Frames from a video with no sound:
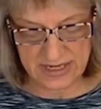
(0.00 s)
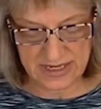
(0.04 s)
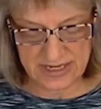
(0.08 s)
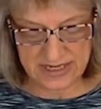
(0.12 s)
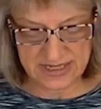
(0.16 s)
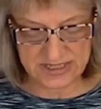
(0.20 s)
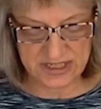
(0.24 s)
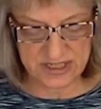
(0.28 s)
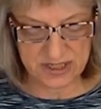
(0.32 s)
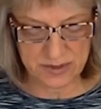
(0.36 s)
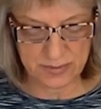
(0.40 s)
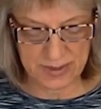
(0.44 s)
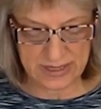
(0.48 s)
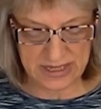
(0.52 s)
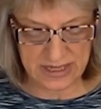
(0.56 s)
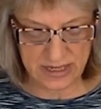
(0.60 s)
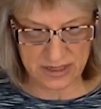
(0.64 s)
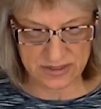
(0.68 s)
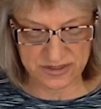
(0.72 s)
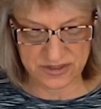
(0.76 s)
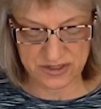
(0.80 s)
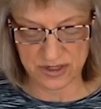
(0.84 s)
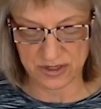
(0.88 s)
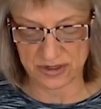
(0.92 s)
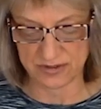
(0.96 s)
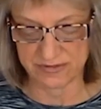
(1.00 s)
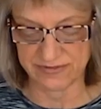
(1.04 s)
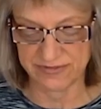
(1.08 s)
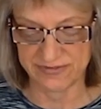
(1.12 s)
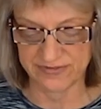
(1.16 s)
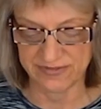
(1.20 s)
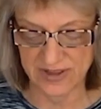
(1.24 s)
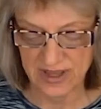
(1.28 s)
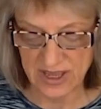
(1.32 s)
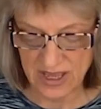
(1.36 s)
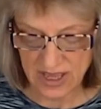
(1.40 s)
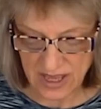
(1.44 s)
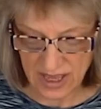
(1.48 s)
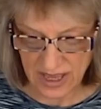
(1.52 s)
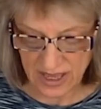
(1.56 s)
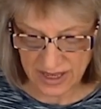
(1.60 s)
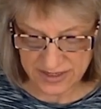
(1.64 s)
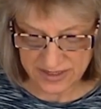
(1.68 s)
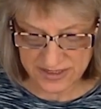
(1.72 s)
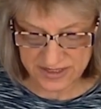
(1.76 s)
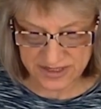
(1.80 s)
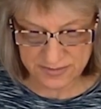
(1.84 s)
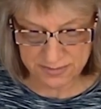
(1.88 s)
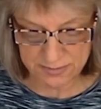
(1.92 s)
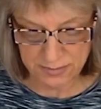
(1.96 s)
that needs to be cut off
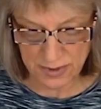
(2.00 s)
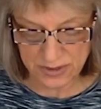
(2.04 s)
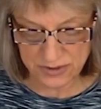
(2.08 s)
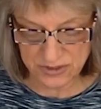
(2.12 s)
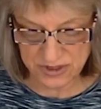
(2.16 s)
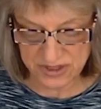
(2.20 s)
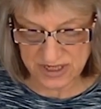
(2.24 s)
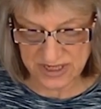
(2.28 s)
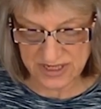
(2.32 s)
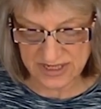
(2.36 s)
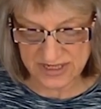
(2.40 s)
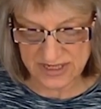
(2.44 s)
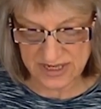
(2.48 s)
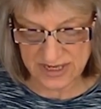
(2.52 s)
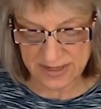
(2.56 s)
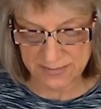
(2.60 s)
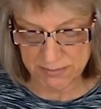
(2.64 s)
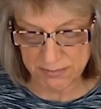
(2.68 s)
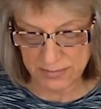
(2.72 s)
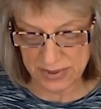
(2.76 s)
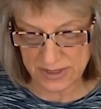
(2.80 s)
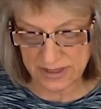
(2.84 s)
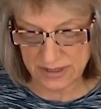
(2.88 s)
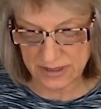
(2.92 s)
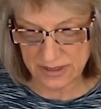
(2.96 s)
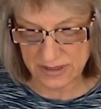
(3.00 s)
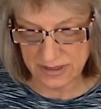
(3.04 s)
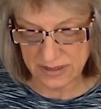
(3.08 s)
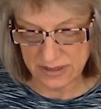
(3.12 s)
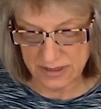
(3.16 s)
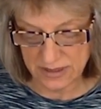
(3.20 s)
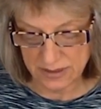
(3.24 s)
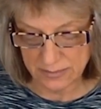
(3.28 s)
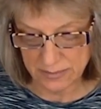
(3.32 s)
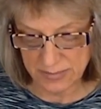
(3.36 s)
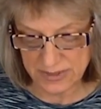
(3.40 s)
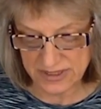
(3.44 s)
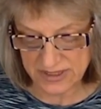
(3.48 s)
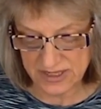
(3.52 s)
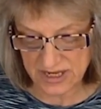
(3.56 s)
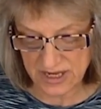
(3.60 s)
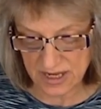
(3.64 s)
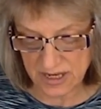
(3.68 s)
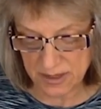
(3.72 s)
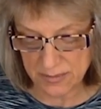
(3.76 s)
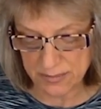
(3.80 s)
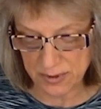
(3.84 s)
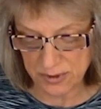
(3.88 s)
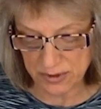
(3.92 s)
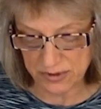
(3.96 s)
and it's mostly timber bit of
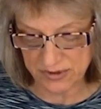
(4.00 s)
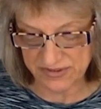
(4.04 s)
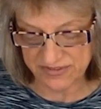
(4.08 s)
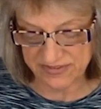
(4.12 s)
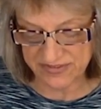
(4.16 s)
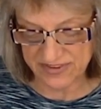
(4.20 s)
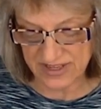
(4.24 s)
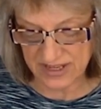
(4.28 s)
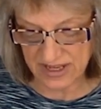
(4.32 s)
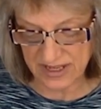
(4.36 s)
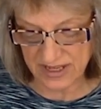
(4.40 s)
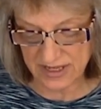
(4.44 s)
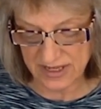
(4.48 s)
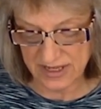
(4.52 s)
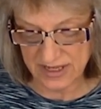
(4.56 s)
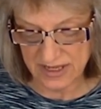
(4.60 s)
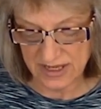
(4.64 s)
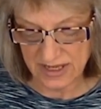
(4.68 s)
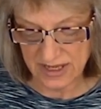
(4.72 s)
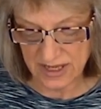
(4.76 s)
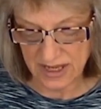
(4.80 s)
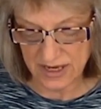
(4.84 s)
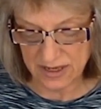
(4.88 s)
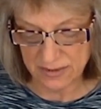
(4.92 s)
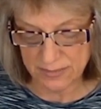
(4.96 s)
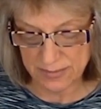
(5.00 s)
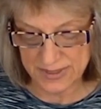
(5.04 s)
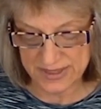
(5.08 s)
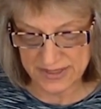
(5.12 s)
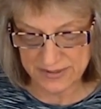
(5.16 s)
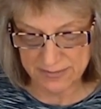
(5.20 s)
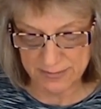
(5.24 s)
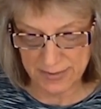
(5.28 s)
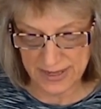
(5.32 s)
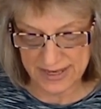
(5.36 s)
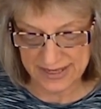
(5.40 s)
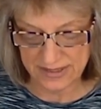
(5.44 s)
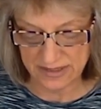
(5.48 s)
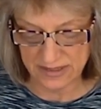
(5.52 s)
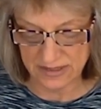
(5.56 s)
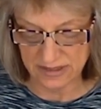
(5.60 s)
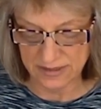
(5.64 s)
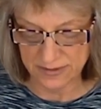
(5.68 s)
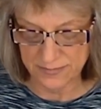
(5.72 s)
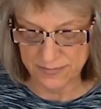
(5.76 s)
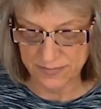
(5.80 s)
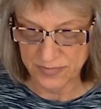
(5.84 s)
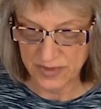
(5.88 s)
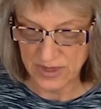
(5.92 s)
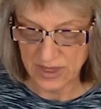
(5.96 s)
car body filler and a bit of
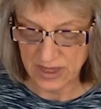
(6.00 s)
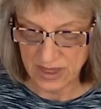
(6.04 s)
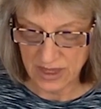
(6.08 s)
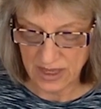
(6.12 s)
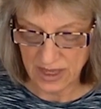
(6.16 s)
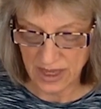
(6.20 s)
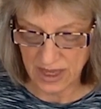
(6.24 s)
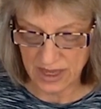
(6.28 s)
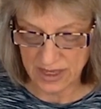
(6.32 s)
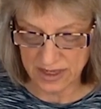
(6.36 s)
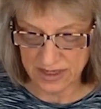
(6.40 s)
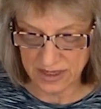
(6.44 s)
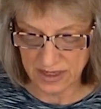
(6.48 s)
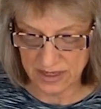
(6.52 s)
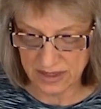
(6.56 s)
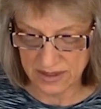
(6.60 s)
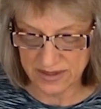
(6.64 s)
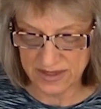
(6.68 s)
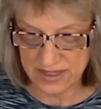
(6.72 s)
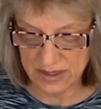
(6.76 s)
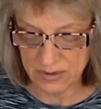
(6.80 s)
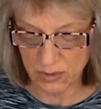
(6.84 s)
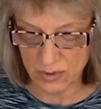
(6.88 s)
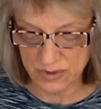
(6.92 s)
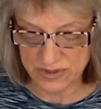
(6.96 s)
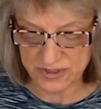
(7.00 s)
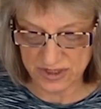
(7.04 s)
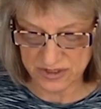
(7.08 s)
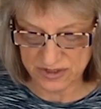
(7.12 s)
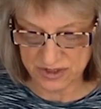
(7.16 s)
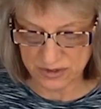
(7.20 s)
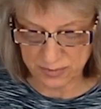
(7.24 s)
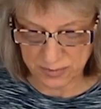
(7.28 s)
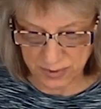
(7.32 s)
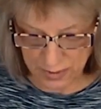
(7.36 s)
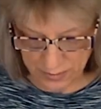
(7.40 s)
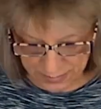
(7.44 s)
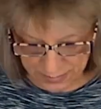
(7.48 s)
metal and I think what I shall